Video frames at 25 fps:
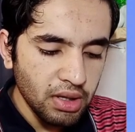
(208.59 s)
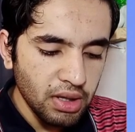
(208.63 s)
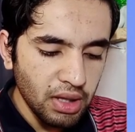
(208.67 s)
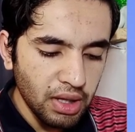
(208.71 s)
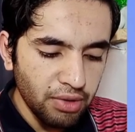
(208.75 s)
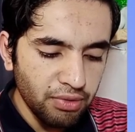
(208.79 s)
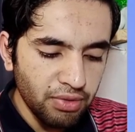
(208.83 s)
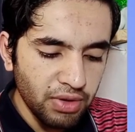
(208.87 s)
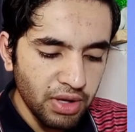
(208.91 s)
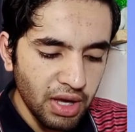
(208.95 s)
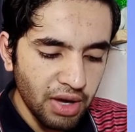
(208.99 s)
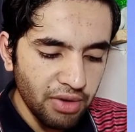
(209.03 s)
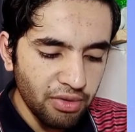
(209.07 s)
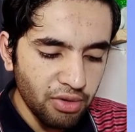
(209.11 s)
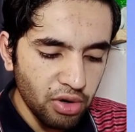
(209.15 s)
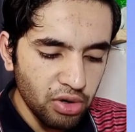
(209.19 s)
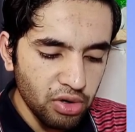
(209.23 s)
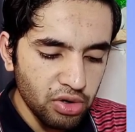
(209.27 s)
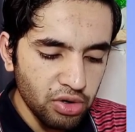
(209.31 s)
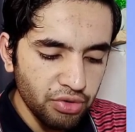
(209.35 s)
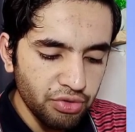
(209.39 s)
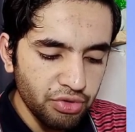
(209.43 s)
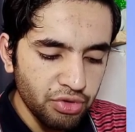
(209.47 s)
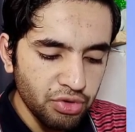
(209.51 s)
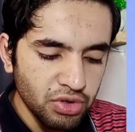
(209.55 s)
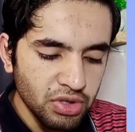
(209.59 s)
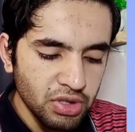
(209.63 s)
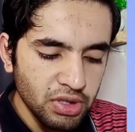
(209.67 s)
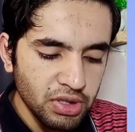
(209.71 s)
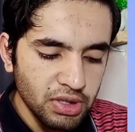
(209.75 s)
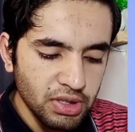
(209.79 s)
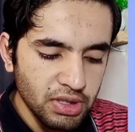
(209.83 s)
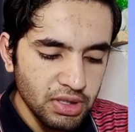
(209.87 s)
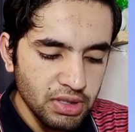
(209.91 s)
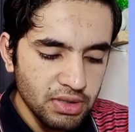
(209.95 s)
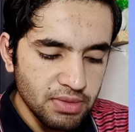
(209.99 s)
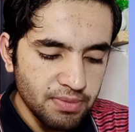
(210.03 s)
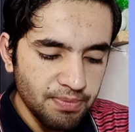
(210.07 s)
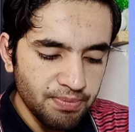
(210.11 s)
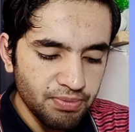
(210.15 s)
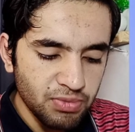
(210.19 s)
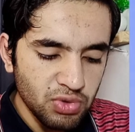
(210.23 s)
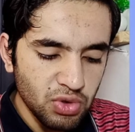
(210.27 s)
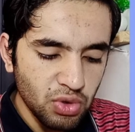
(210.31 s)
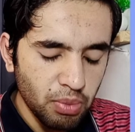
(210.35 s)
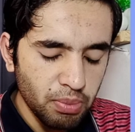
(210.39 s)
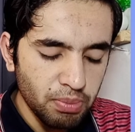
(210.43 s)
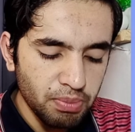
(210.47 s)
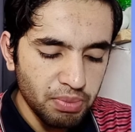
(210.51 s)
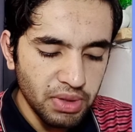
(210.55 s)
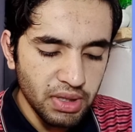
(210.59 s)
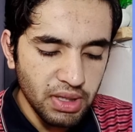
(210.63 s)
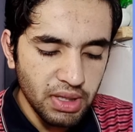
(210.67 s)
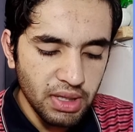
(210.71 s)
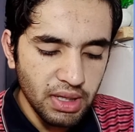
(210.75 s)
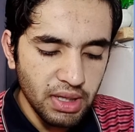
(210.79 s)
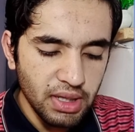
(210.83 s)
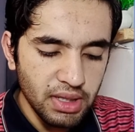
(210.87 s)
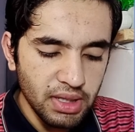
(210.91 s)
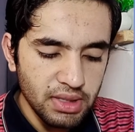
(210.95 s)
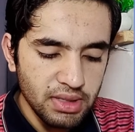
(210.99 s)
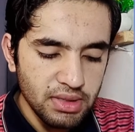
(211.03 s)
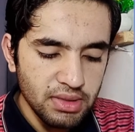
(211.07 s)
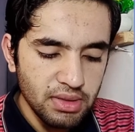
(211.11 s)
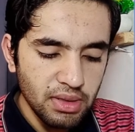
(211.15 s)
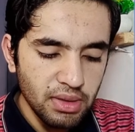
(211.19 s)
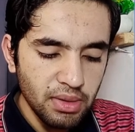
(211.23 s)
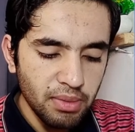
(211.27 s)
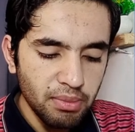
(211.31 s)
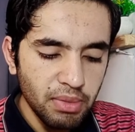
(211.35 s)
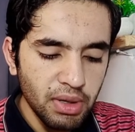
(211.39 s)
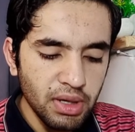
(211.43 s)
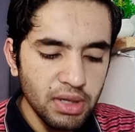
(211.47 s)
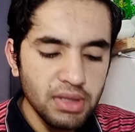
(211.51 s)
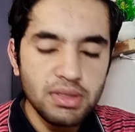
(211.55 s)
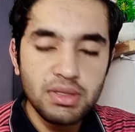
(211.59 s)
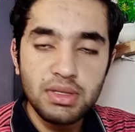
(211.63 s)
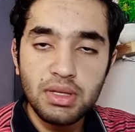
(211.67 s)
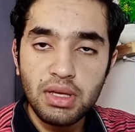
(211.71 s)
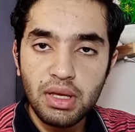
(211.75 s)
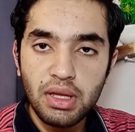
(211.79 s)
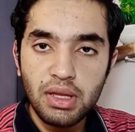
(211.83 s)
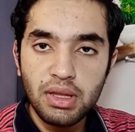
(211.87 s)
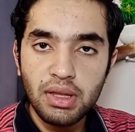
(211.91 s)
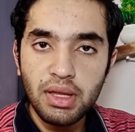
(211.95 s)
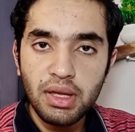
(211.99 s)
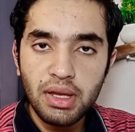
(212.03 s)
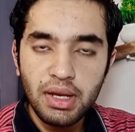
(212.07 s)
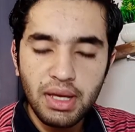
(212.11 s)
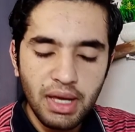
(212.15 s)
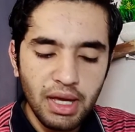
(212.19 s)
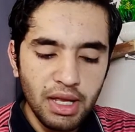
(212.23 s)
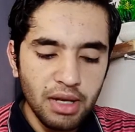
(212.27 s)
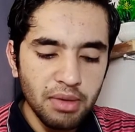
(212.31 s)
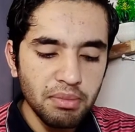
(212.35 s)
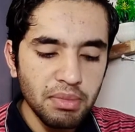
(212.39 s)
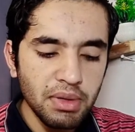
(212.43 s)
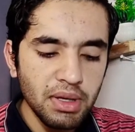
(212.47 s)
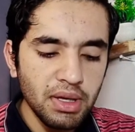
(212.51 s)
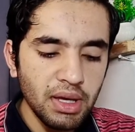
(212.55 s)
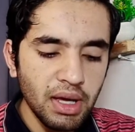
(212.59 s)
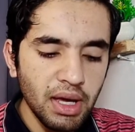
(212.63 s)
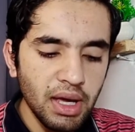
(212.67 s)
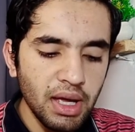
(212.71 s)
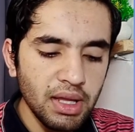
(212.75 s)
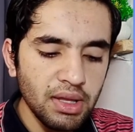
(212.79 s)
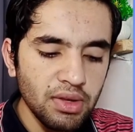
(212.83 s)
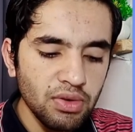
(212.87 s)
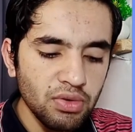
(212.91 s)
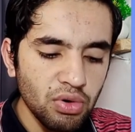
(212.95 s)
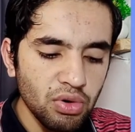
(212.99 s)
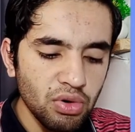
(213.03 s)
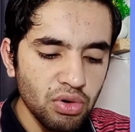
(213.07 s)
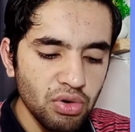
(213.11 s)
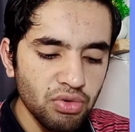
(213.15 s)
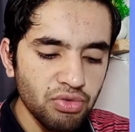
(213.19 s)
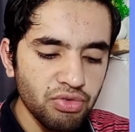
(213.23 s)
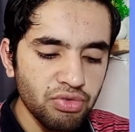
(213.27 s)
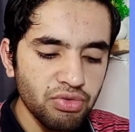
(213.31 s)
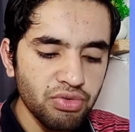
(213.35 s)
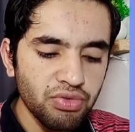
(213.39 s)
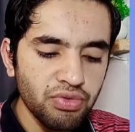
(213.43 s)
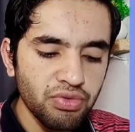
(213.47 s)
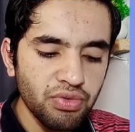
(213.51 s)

We have got confusion in this. So B is because there can be any sort of